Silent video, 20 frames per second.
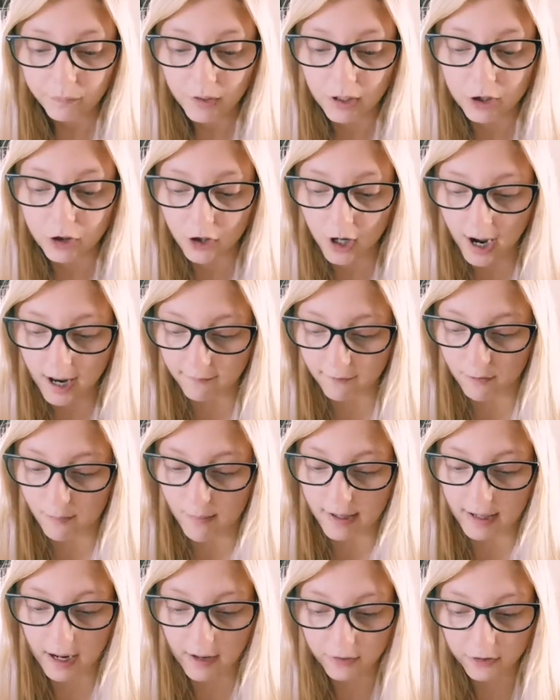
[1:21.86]
trying for
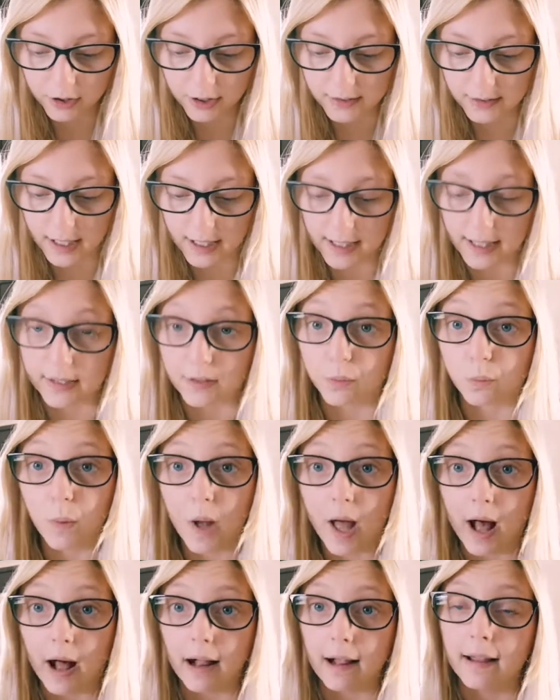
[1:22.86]
my other son as
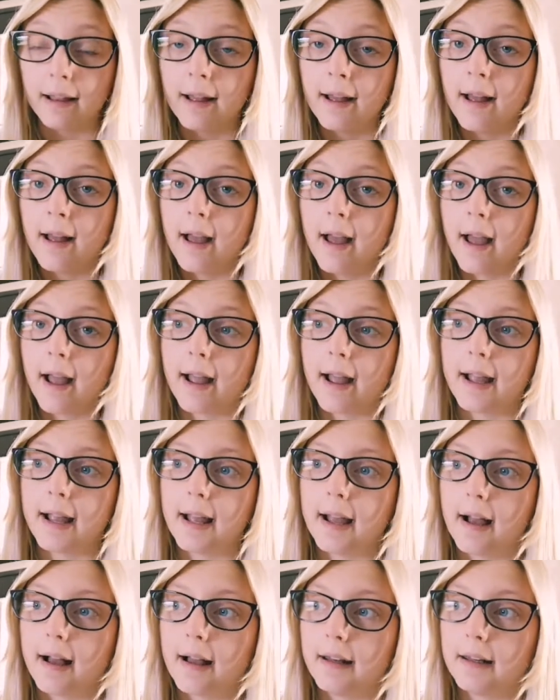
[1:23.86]
well.
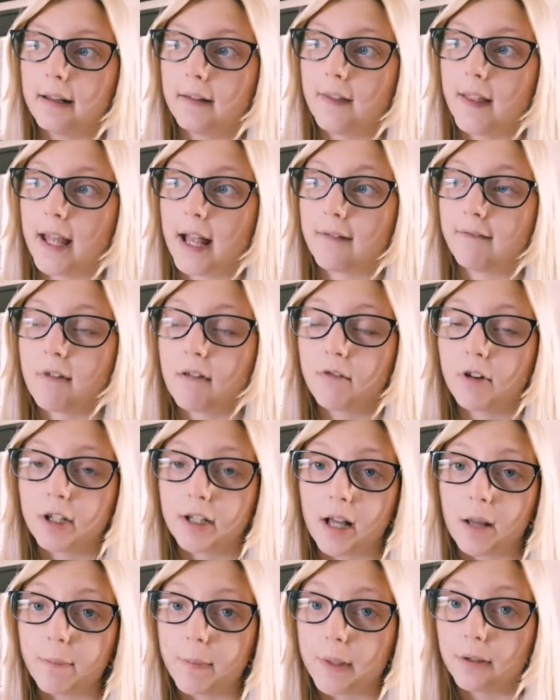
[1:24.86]
And they have never
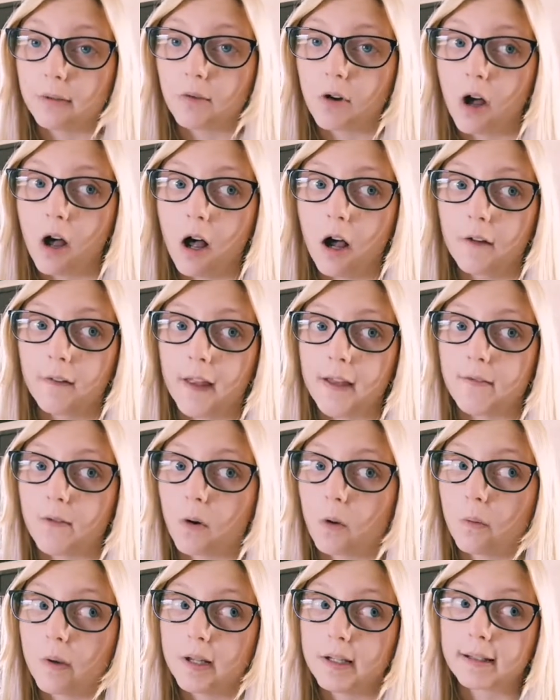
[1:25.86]
done me wrong. They've
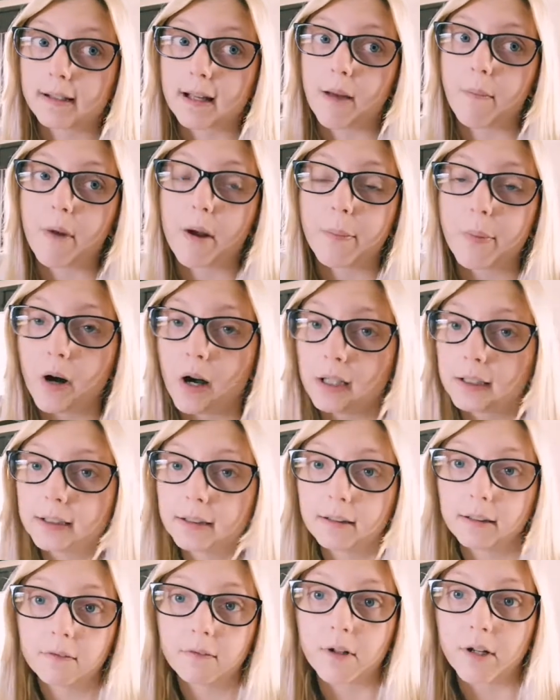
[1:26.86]
always come up
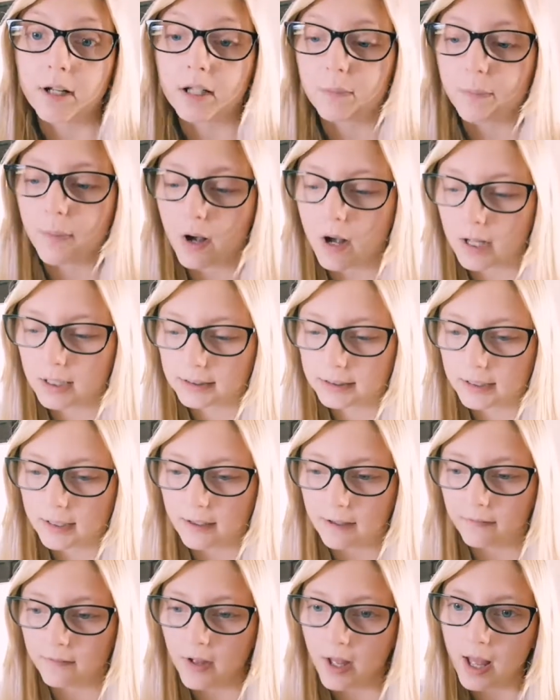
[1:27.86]
positive when it's
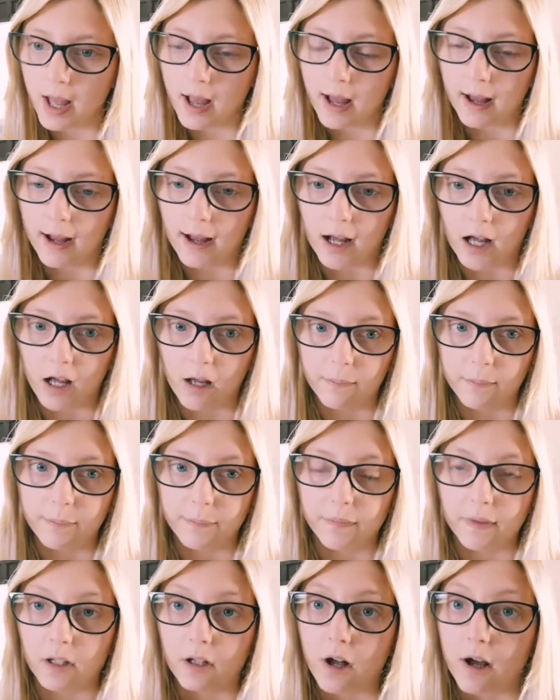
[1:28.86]
positive.
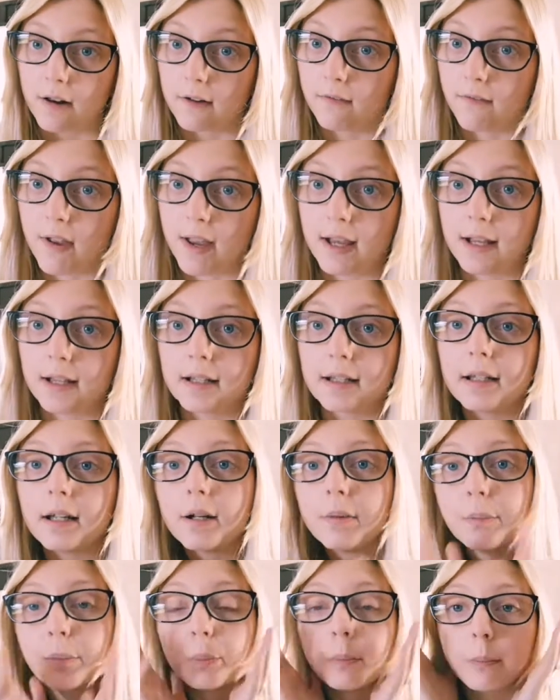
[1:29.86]
Got a faint
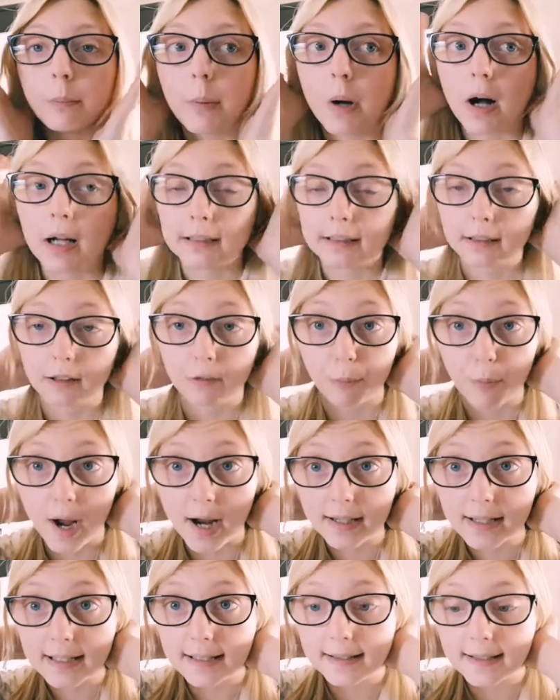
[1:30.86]
positive
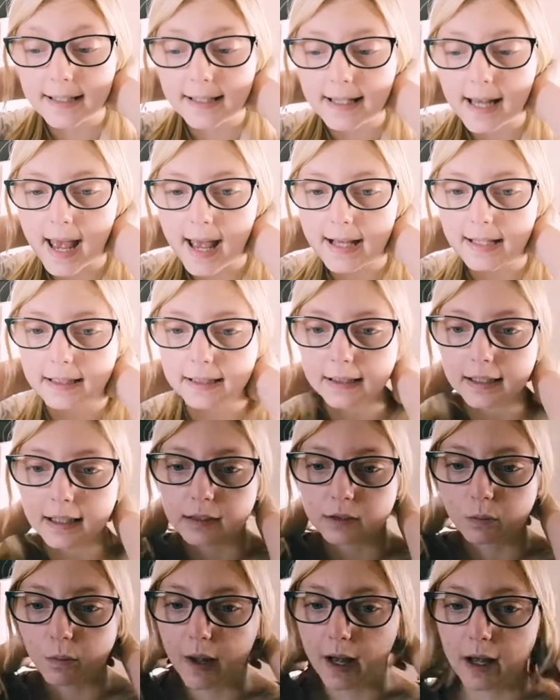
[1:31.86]
pregnancy test
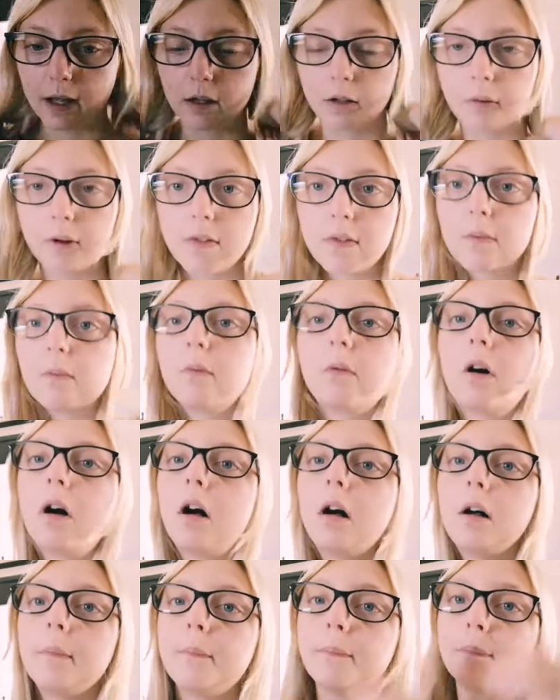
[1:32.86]
as well with
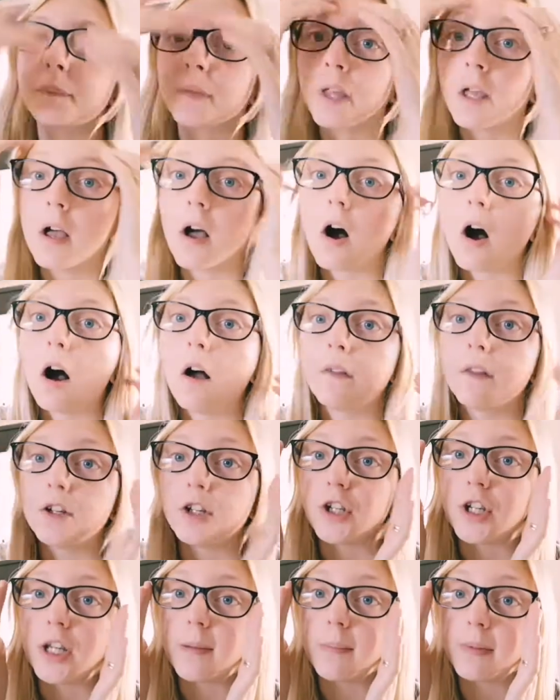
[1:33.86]
on the
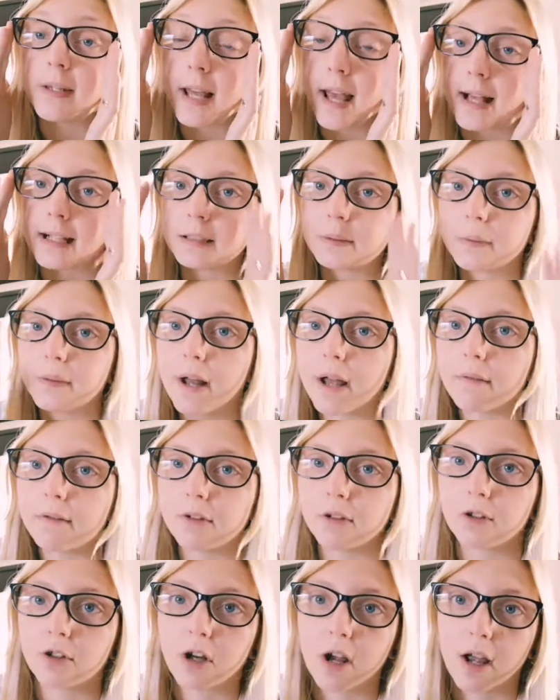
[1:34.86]
cheap test when I
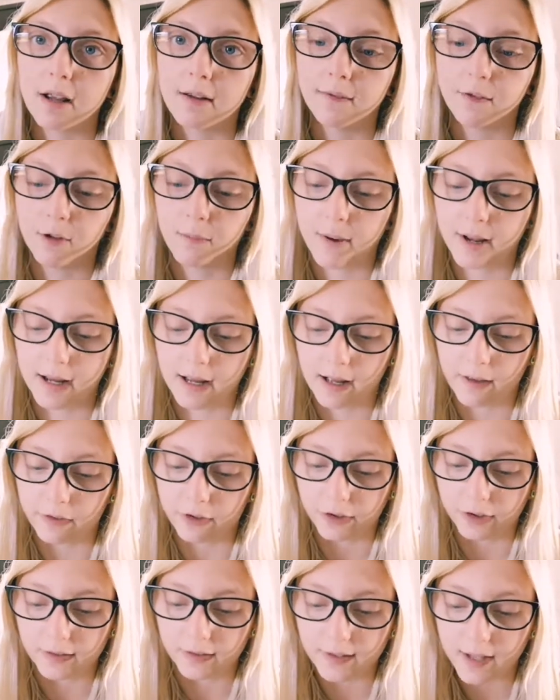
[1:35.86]
was trying for my
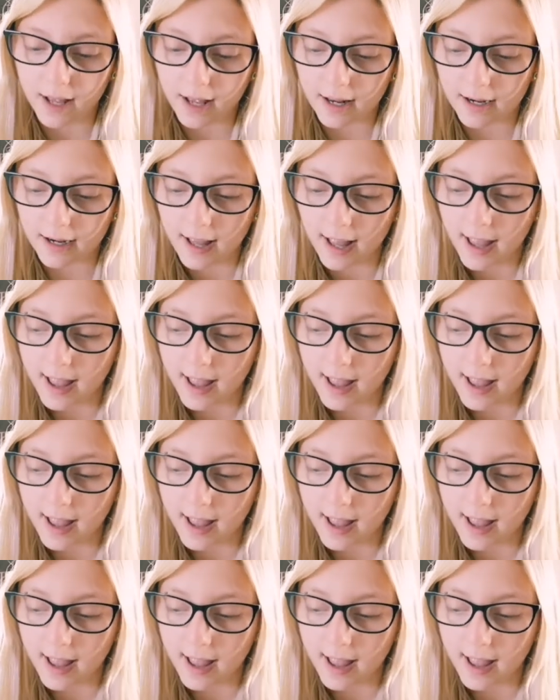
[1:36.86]
other son.